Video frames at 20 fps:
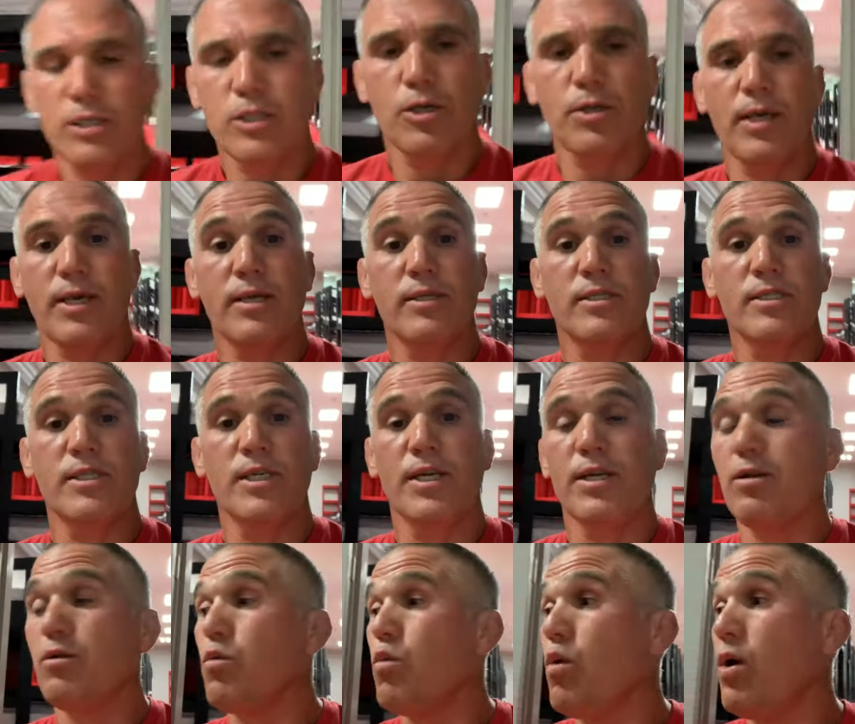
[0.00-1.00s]
So they can
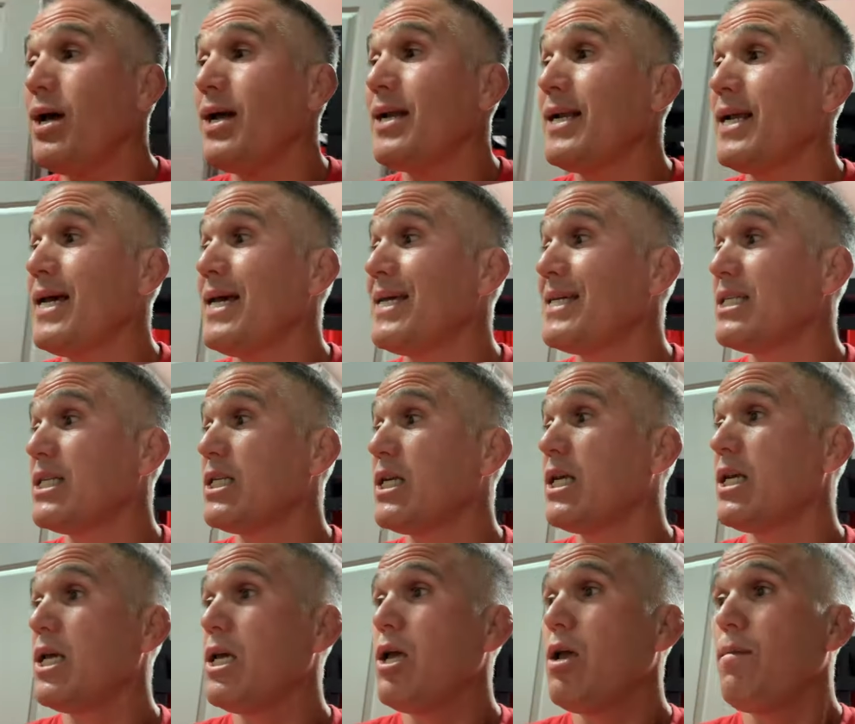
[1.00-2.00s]
sit in one
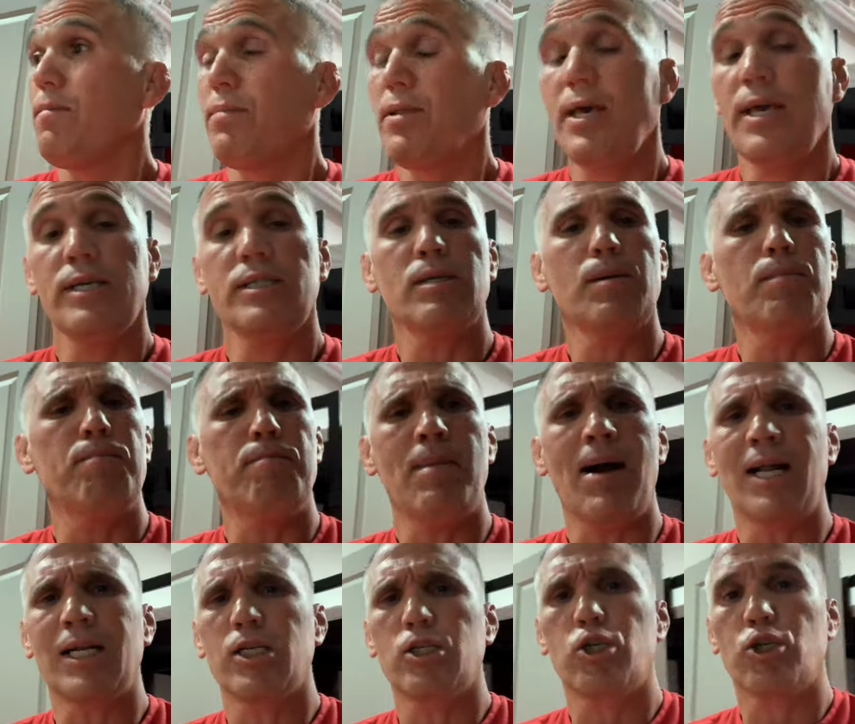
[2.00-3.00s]
place and
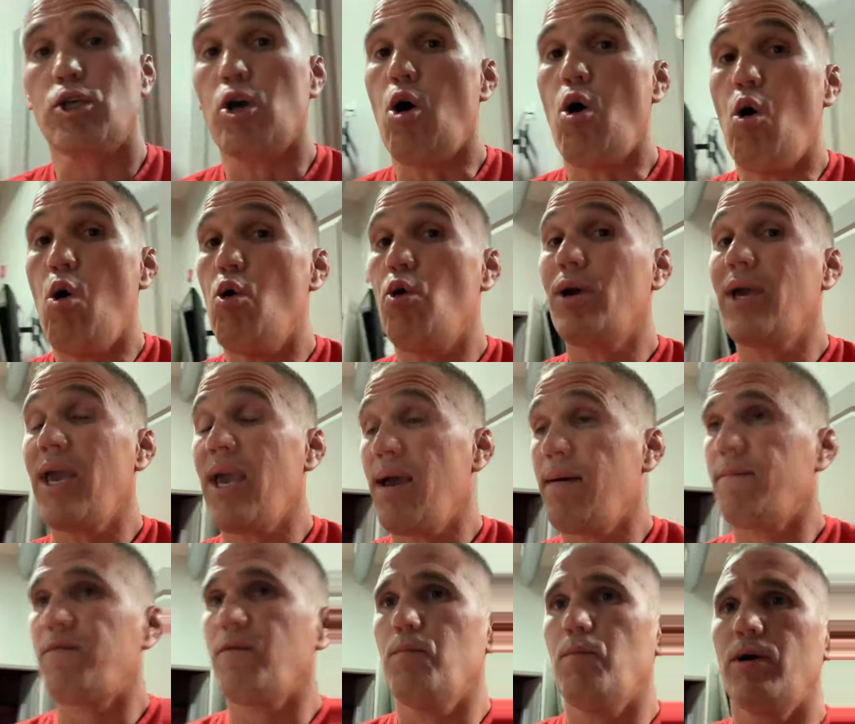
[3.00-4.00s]
monitor the whole
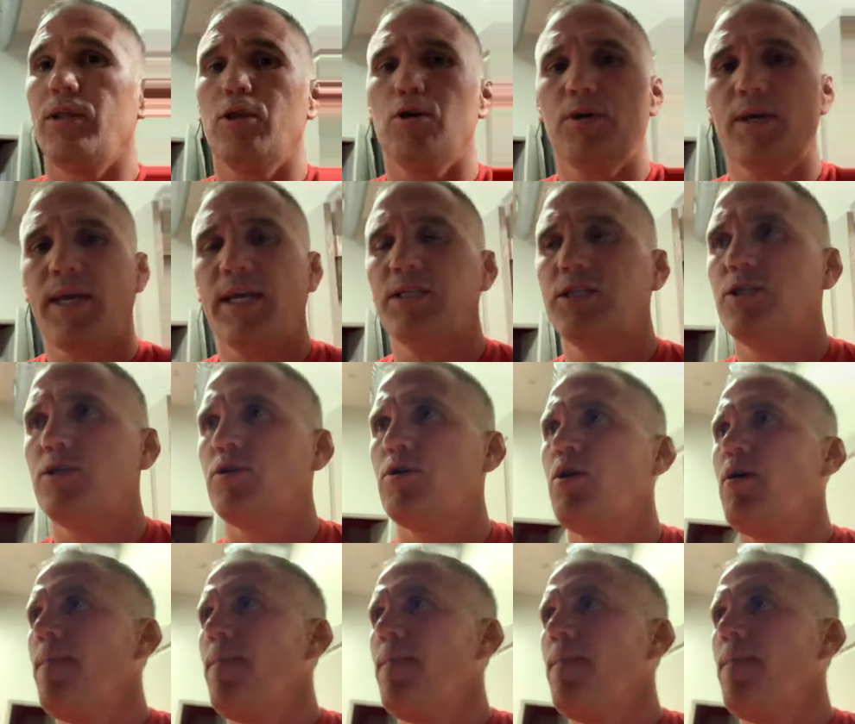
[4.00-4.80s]
camp from one location.